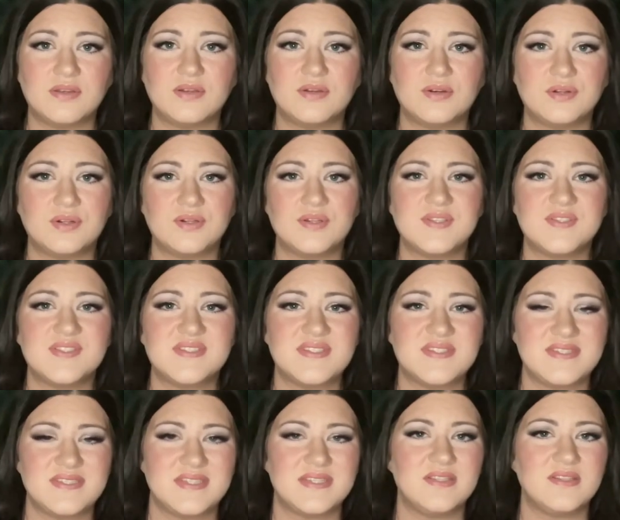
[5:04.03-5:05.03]
girls
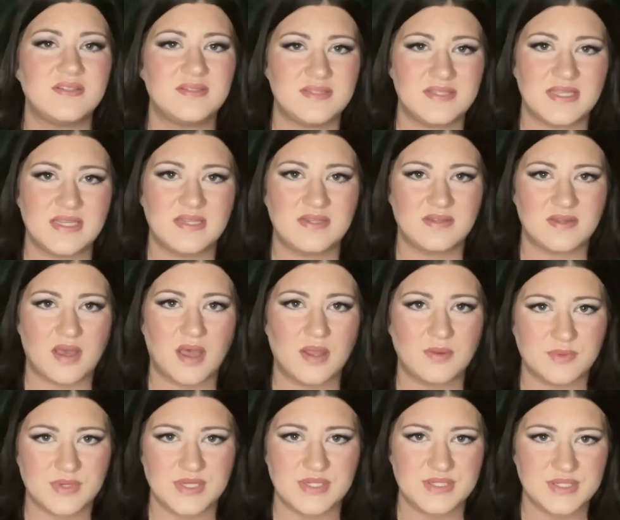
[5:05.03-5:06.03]
still did not
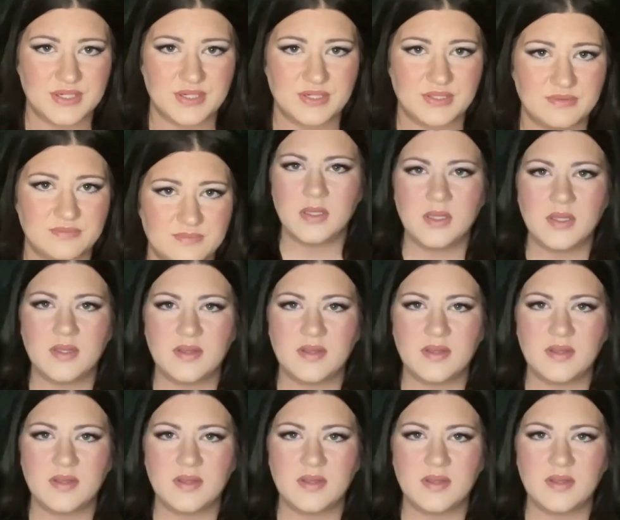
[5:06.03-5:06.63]
return.